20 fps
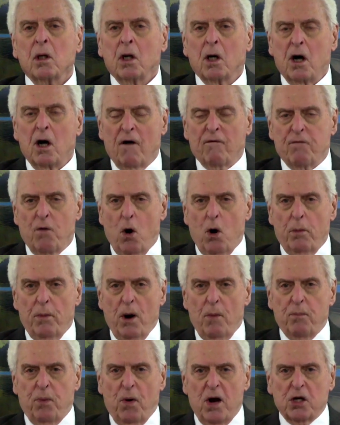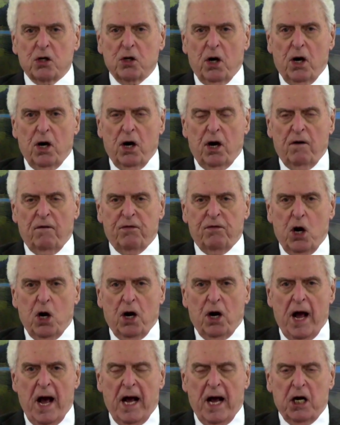a former president of the
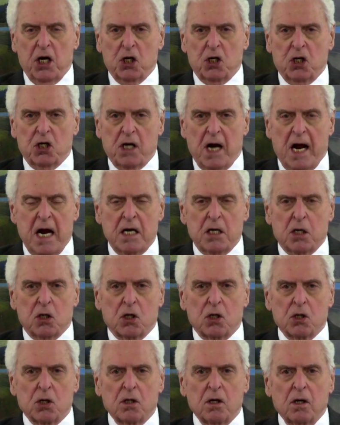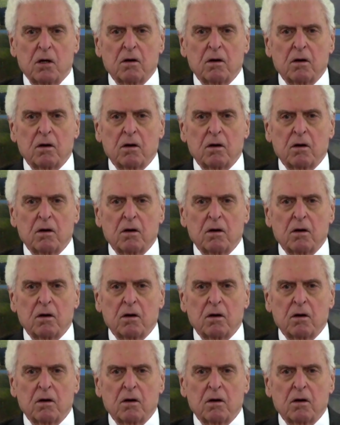United States,